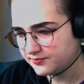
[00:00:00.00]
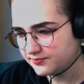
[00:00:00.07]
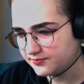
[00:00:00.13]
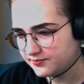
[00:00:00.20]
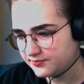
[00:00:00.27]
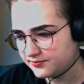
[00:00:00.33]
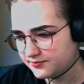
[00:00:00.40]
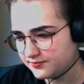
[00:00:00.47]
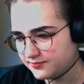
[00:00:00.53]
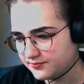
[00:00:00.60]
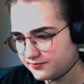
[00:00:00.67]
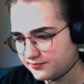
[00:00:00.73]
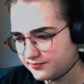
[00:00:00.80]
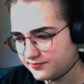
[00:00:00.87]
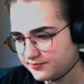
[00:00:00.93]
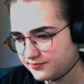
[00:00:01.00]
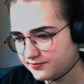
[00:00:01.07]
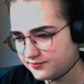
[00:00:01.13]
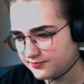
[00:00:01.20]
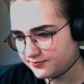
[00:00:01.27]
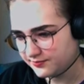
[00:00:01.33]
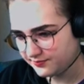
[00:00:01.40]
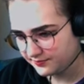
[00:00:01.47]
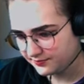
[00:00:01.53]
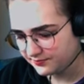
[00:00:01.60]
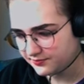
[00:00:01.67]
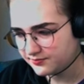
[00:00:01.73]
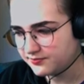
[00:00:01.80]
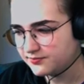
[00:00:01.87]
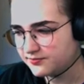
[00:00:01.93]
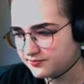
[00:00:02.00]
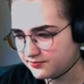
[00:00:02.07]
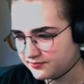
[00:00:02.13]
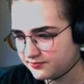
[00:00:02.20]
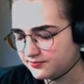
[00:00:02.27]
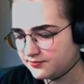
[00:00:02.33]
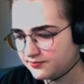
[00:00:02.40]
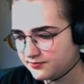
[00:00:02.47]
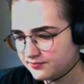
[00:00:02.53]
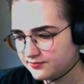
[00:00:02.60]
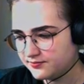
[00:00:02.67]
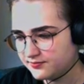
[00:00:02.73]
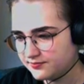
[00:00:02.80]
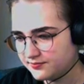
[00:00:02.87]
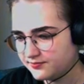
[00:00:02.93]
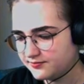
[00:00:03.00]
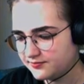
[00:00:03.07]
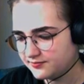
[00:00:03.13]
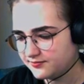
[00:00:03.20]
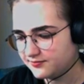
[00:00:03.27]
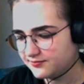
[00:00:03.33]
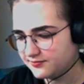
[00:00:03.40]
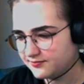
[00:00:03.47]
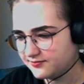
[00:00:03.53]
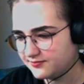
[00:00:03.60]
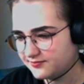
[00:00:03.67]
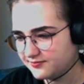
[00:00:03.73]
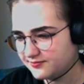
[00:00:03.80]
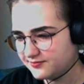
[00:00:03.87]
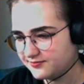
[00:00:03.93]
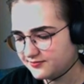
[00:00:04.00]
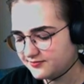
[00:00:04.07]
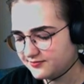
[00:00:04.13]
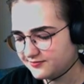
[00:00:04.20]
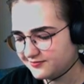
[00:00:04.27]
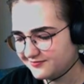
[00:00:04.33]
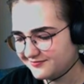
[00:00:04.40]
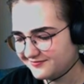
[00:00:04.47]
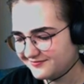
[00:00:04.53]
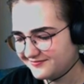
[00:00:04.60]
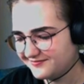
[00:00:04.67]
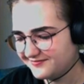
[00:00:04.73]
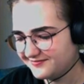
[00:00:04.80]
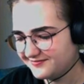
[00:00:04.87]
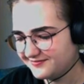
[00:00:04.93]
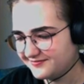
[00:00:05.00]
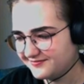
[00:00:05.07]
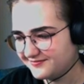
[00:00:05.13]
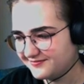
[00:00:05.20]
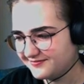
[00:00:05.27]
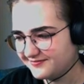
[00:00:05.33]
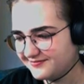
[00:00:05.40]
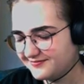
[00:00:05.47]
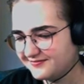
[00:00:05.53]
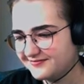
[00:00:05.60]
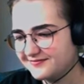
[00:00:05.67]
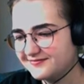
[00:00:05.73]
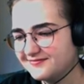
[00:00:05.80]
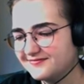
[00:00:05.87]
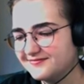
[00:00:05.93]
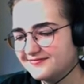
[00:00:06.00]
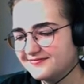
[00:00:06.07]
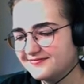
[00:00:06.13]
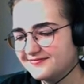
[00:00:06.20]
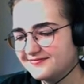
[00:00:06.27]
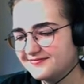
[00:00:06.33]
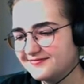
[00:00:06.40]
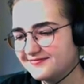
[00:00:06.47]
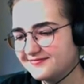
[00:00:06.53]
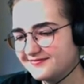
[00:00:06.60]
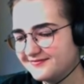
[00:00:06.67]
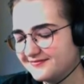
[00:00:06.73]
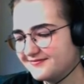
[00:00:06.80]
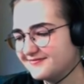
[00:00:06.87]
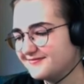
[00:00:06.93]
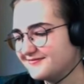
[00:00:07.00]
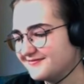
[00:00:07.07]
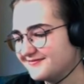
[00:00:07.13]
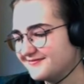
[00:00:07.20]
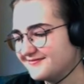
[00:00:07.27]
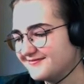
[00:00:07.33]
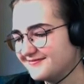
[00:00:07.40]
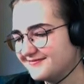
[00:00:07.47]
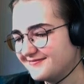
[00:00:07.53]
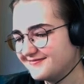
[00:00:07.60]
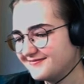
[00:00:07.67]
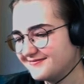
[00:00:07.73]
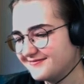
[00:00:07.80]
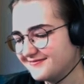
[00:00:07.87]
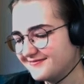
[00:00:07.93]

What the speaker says: The person shown says nothing.